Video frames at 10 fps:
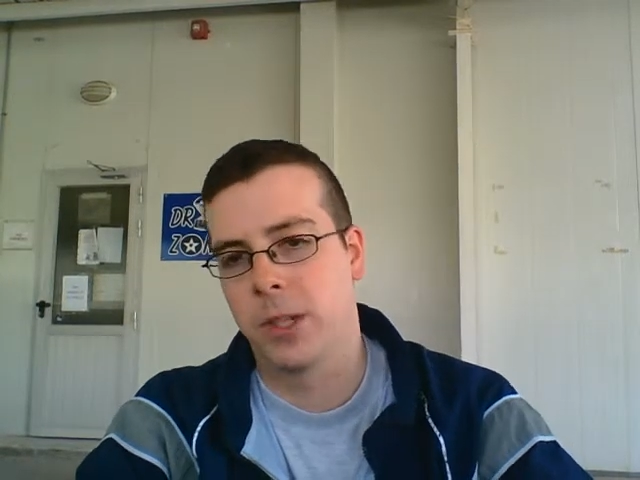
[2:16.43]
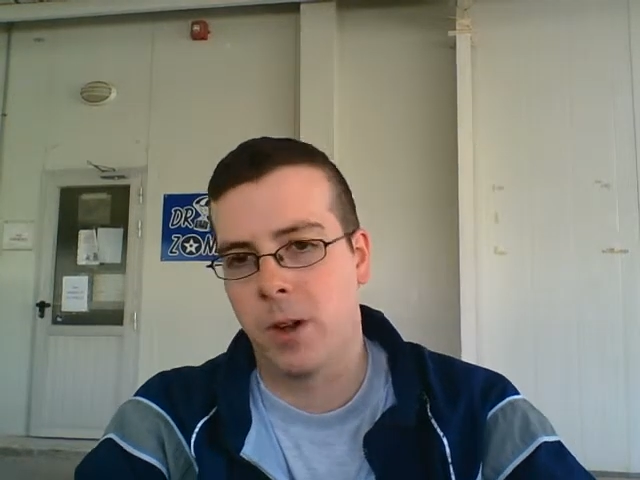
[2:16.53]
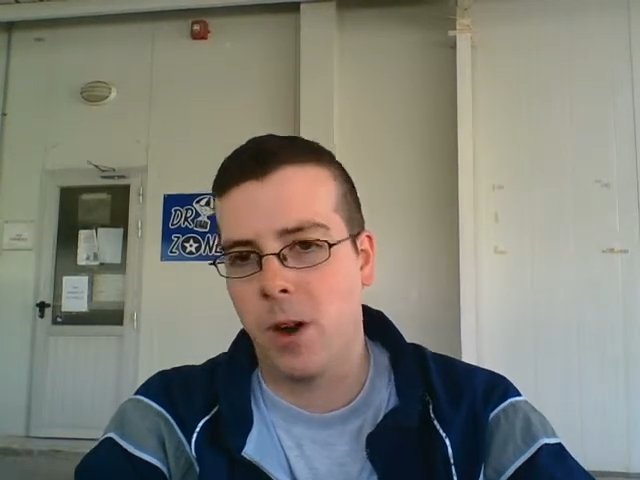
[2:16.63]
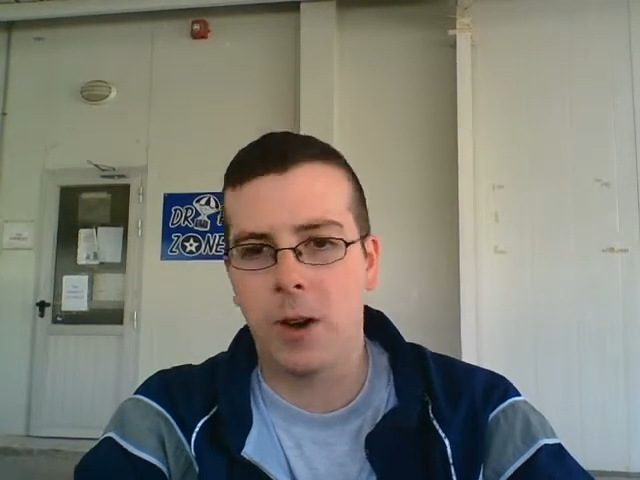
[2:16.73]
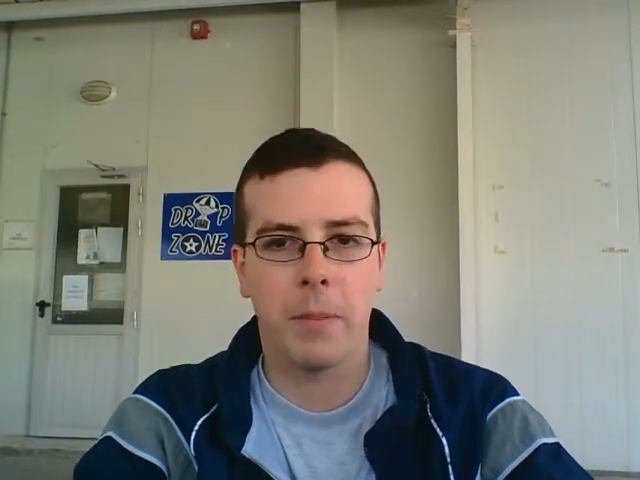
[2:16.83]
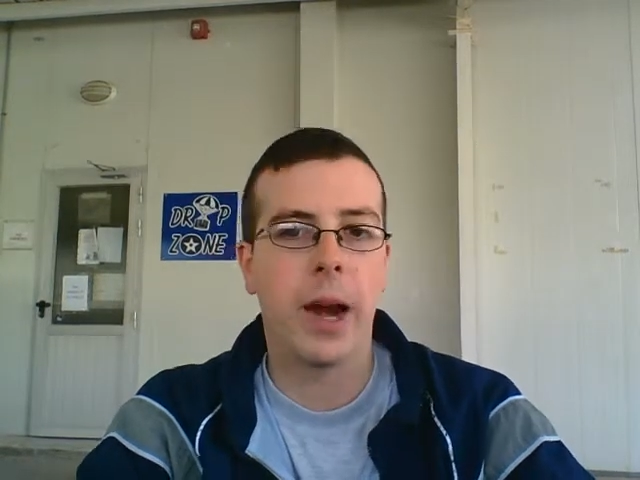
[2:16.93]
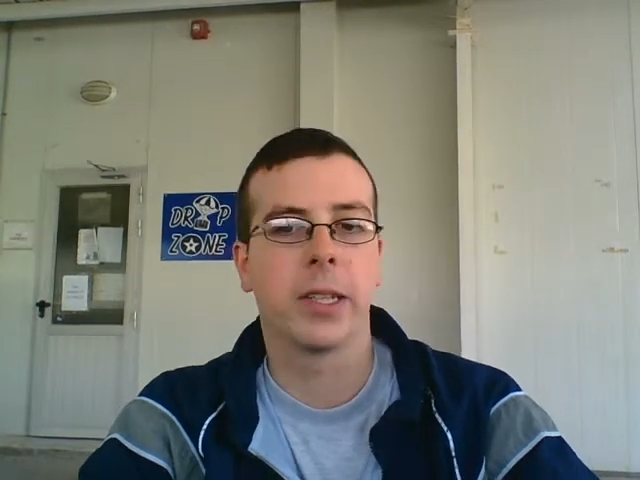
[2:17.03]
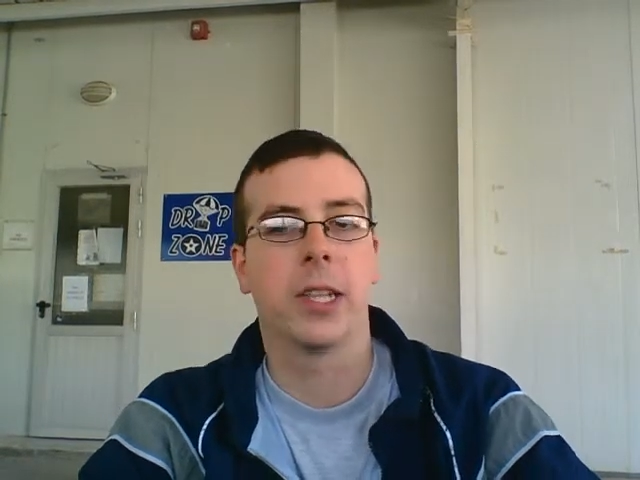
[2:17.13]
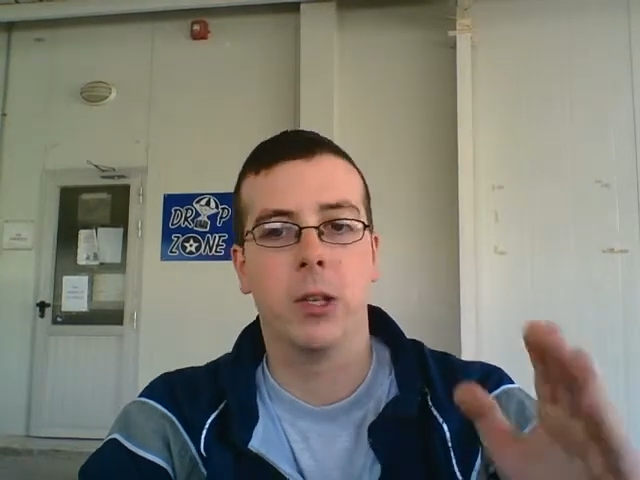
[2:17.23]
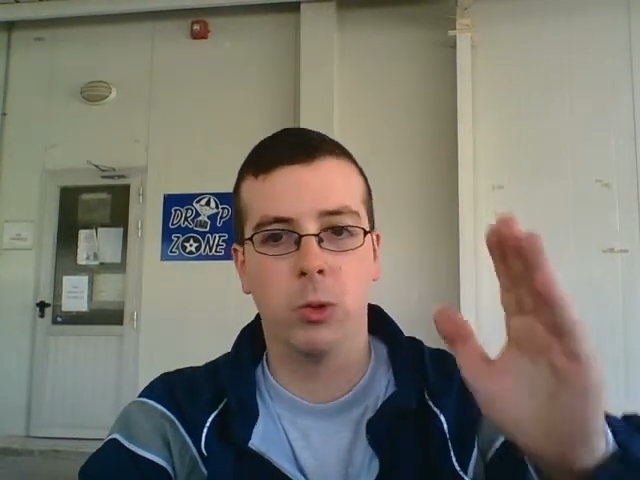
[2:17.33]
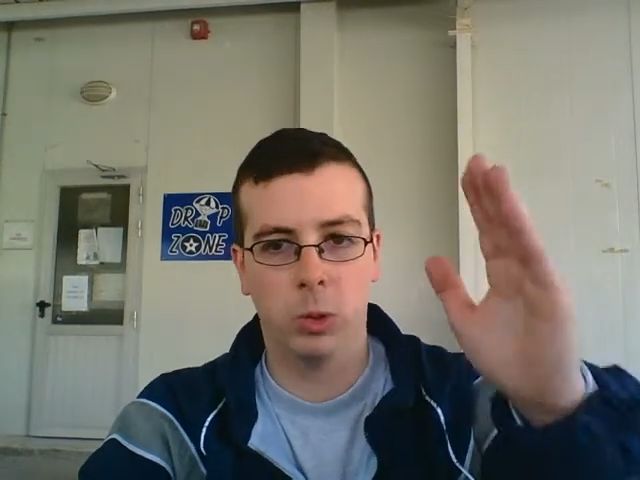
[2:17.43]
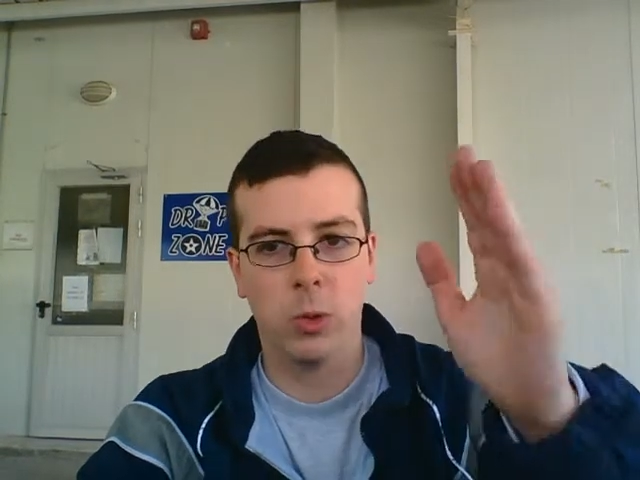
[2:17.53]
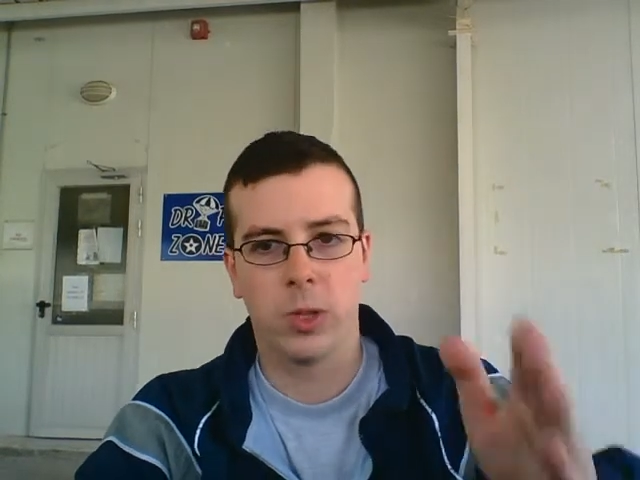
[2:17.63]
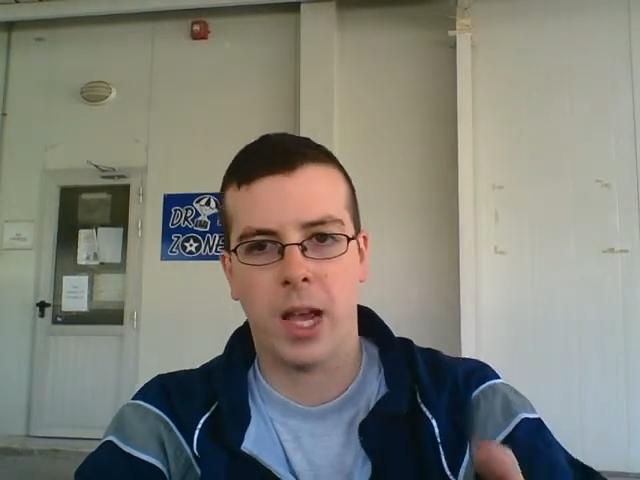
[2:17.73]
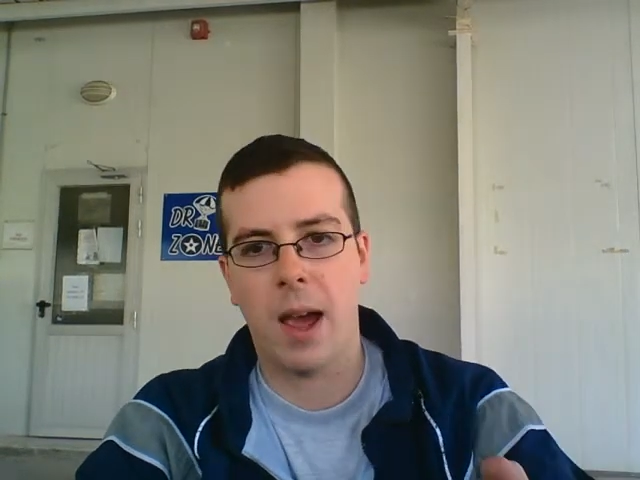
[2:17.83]
so automatically you
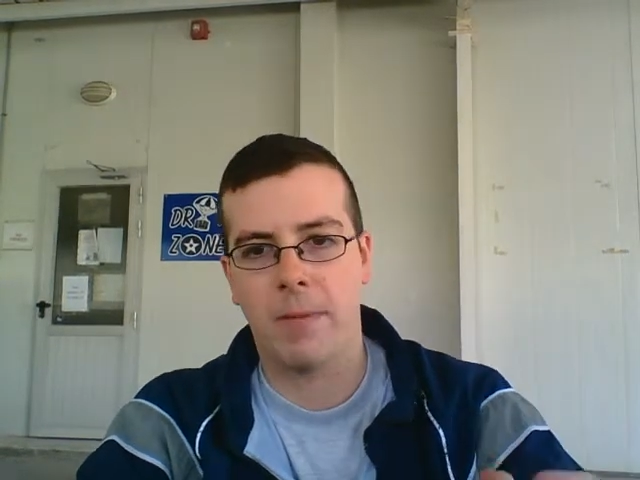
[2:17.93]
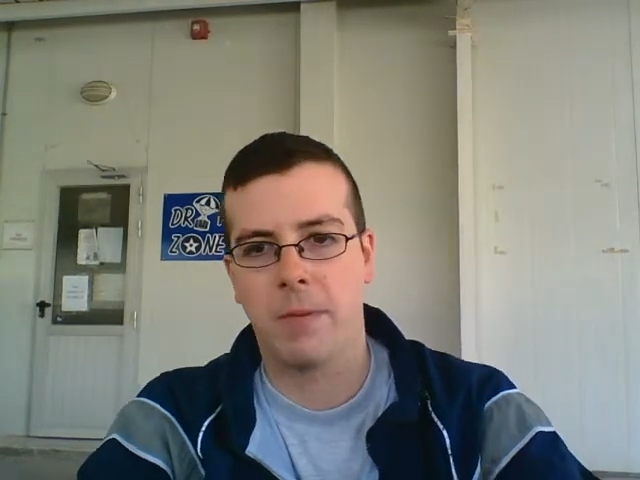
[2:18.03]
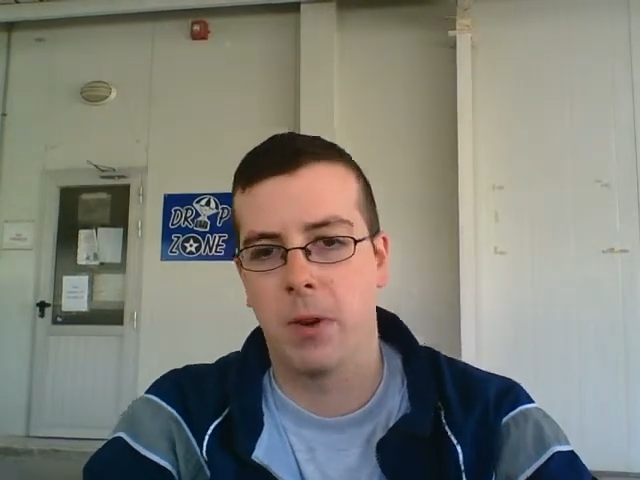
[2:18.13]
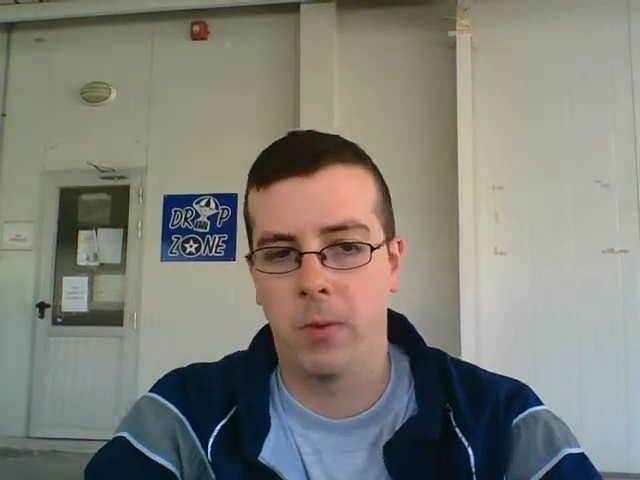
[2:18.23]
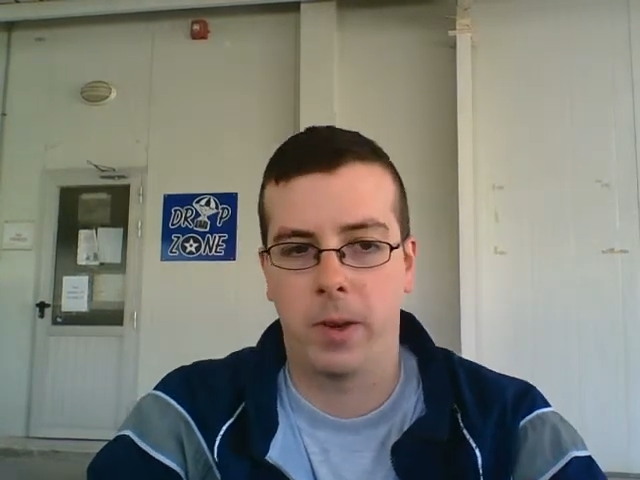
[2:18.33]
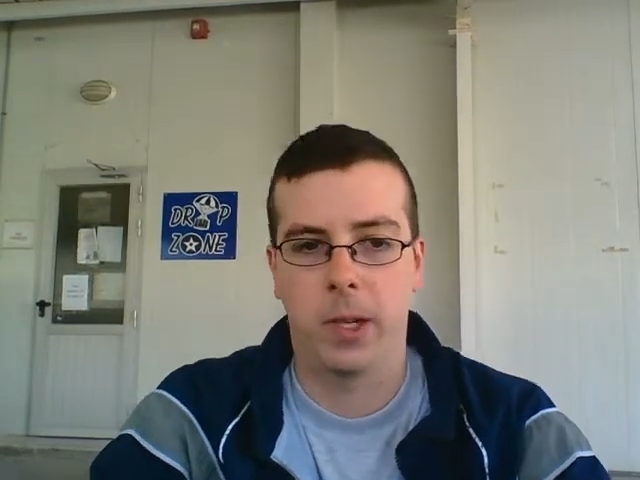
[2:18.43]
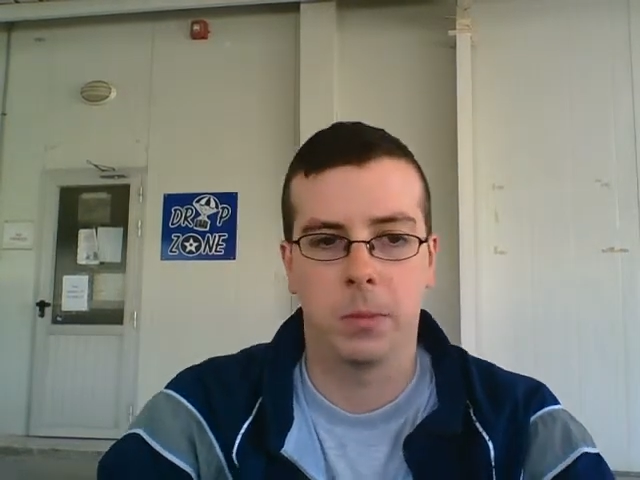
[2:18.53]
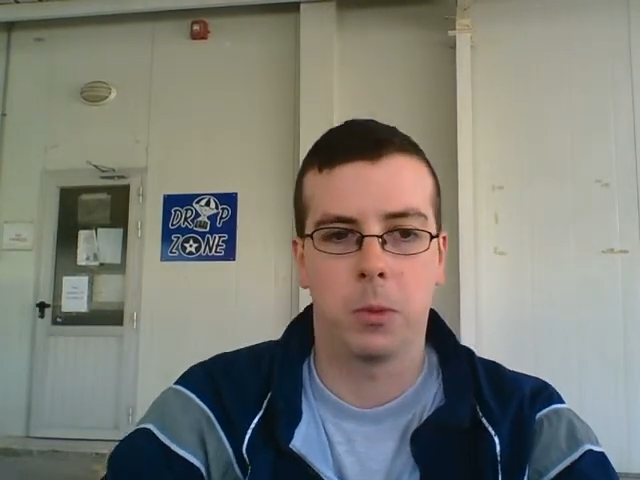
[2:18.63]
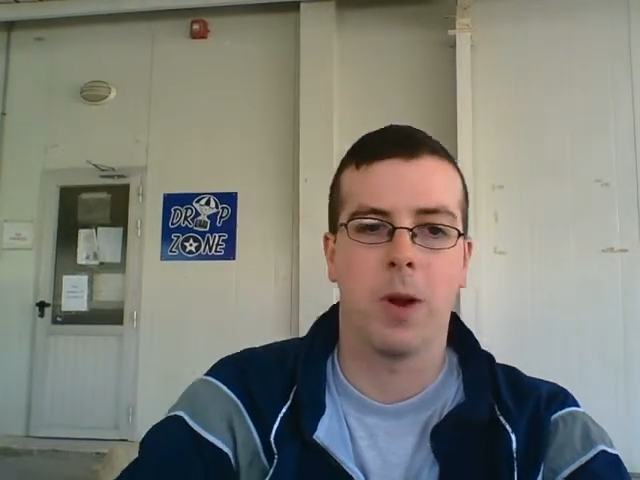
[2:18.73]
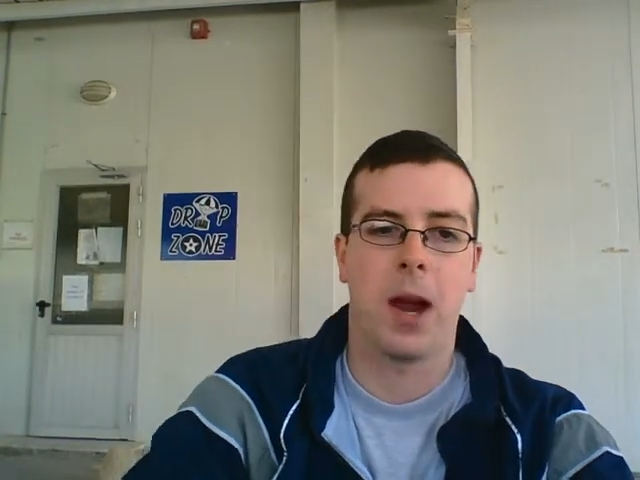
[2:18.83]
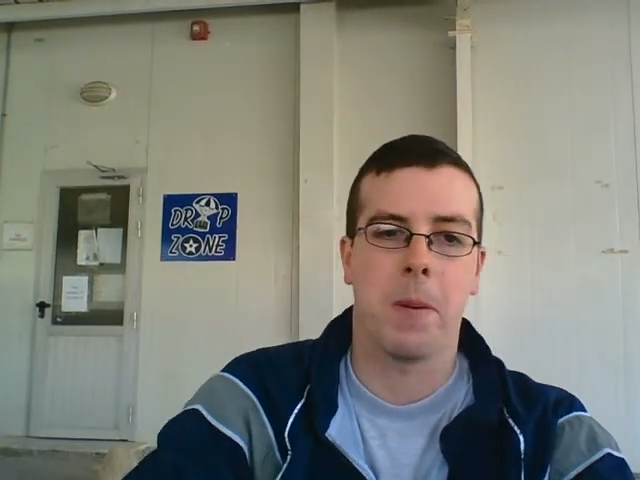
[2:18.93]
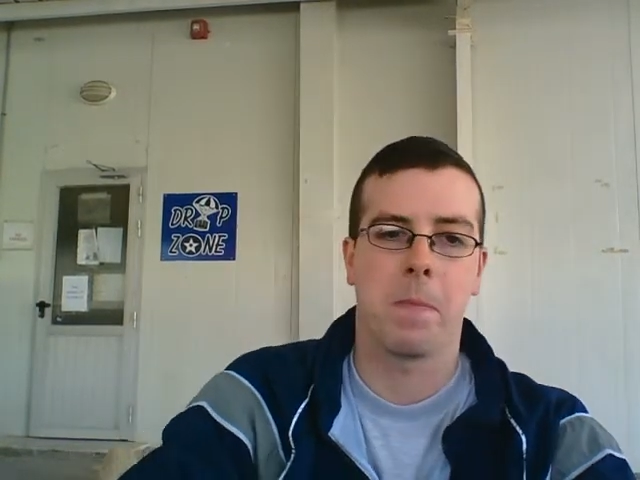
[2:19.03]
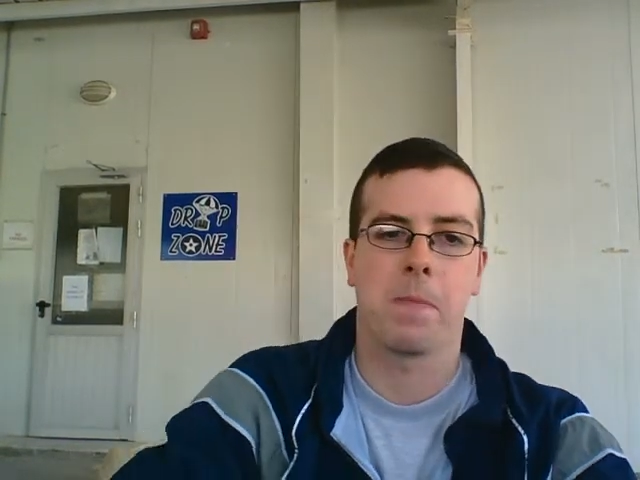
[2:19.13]
lose half of your available RAM.